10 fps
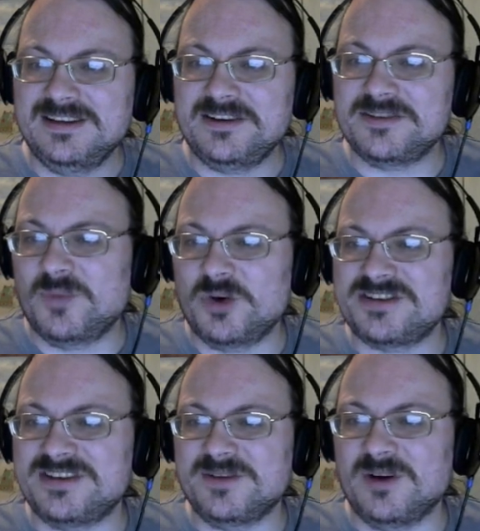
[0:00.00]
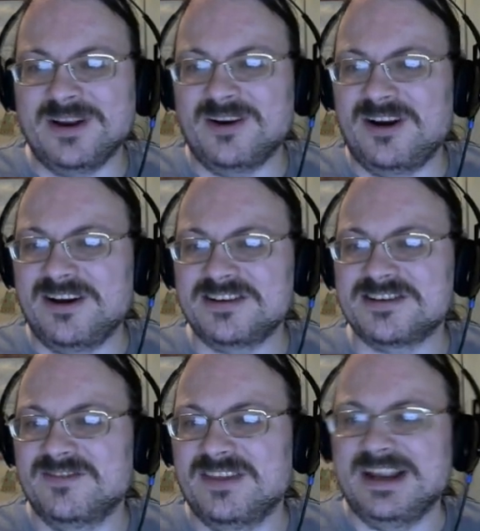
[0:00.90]
There's more stuff going on or
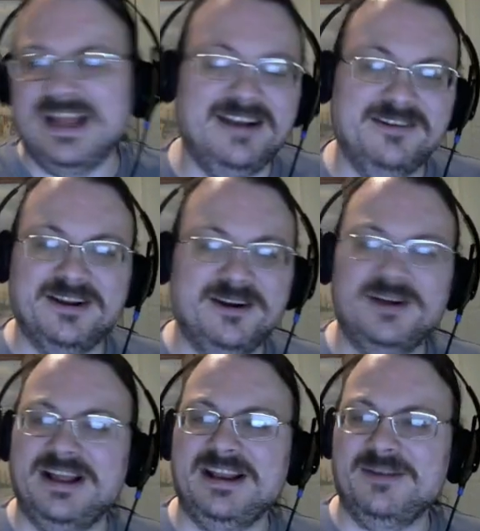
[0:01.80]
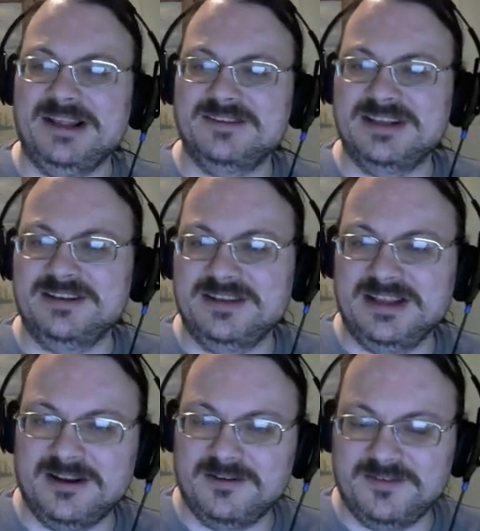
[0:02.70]
something, I don't know. Anyway,
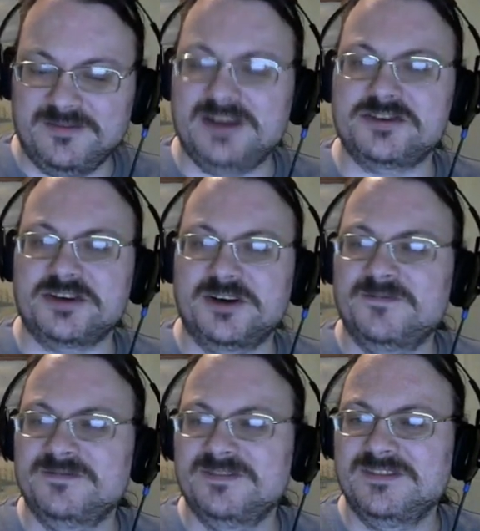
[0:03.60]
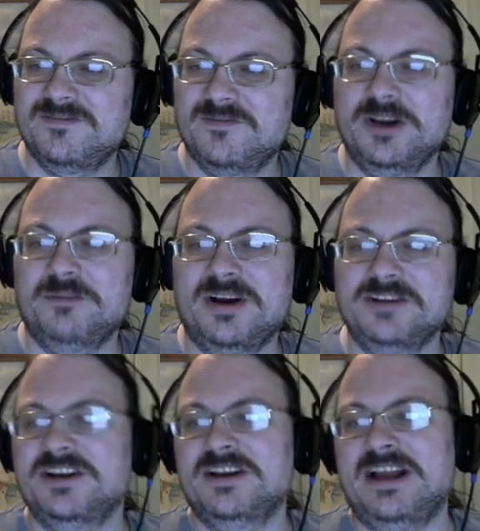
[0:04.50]
it'll be an adventure where you're
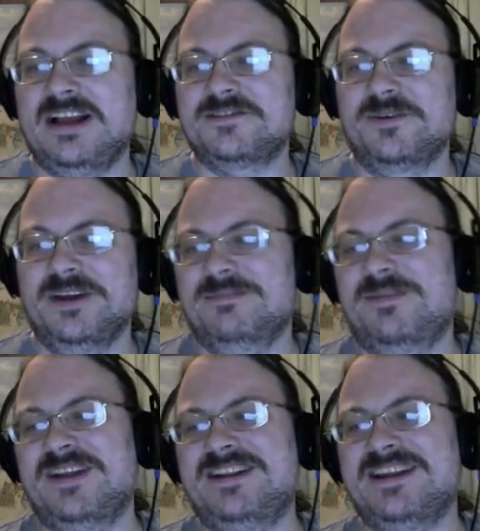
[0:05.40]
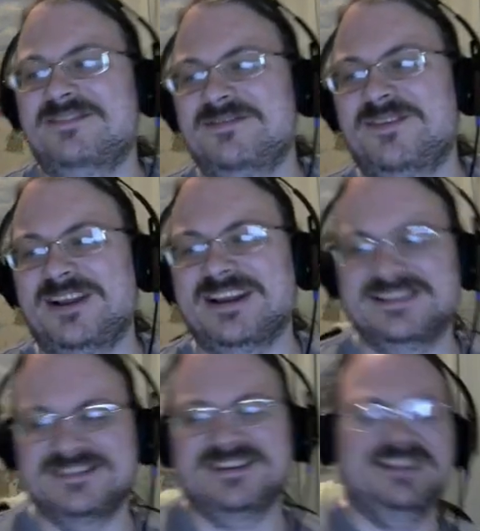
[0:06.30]
punching an asteroid and preventing it from falling or
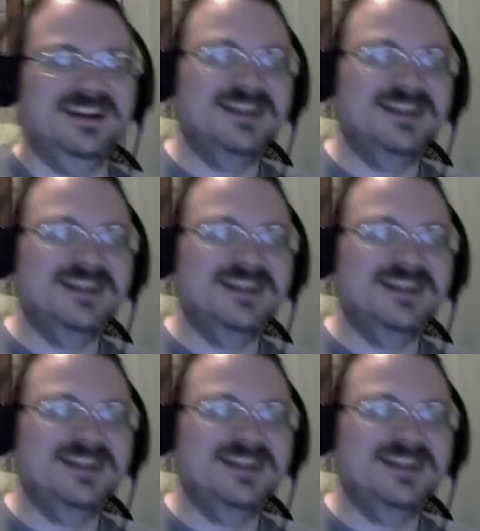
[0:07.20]
something.